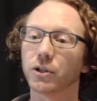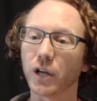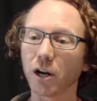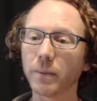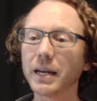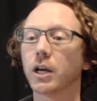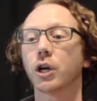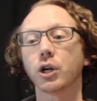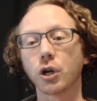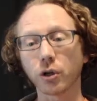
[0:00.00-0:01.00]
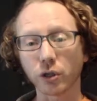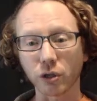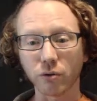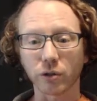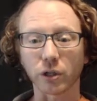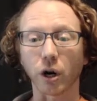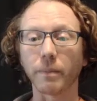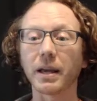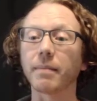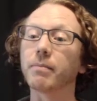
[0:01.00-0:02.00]
Gentlemen, your suits are
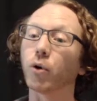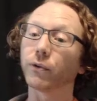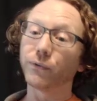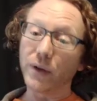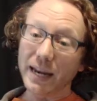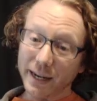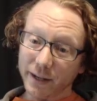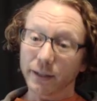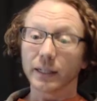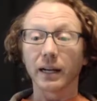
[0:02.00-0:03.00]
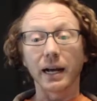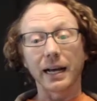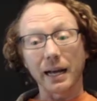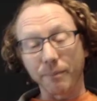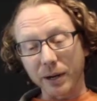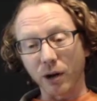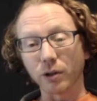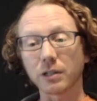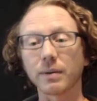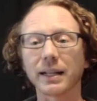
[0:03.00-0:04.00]
becoming more fitted, but
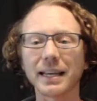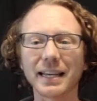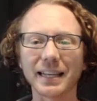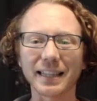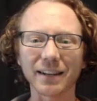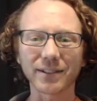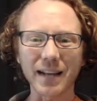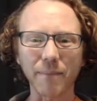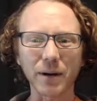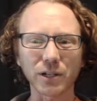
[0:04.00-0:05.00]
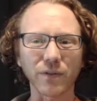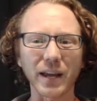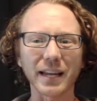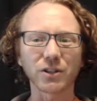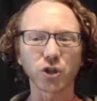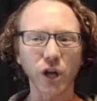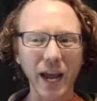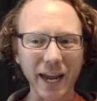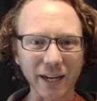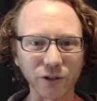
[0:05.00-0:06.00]
ultimately there's not much of a
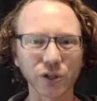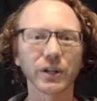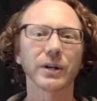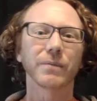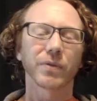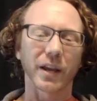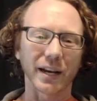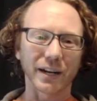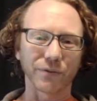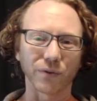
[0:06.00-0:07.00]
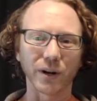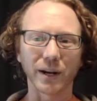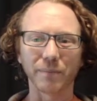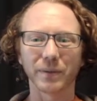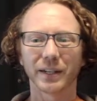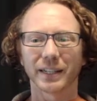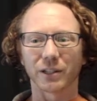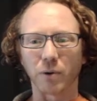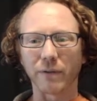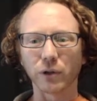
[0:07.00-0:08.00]
change from
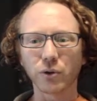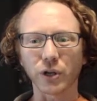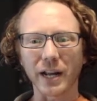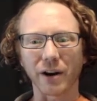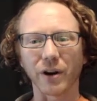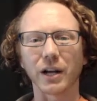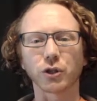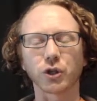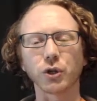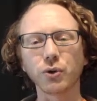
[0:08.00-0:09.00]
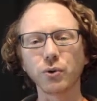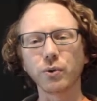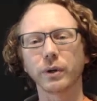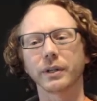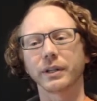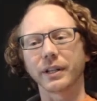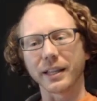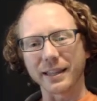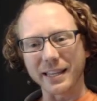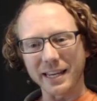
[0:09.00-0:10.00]
the Revolution era to
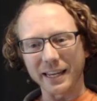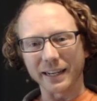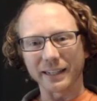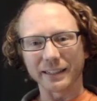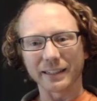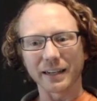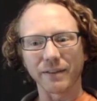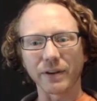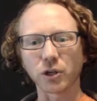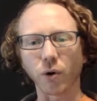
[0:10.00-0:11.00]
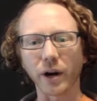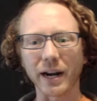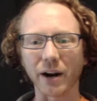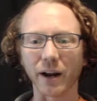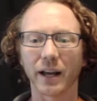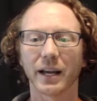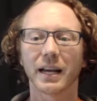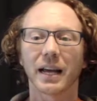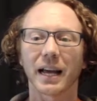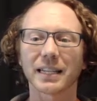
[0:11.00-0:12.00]
the Victorian era.
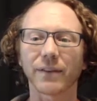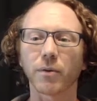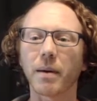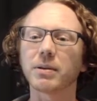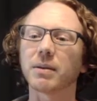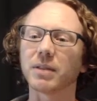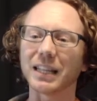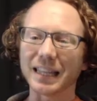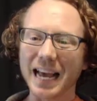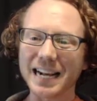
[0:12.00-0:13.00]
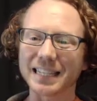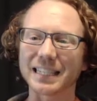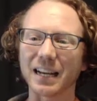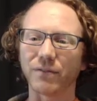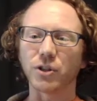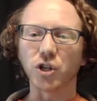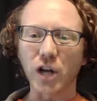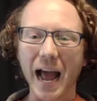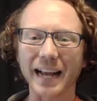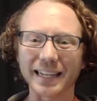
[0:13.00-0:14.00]
except for maybe some of the lengths of the
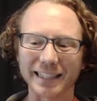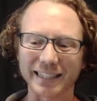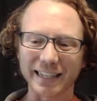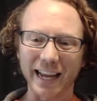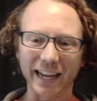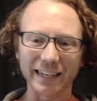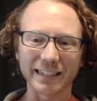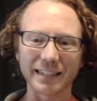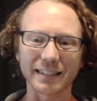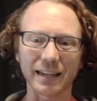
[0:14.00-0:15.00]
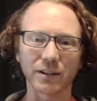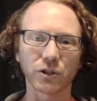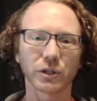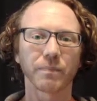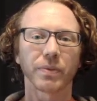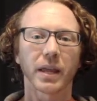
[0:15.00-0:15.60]
jackets and such.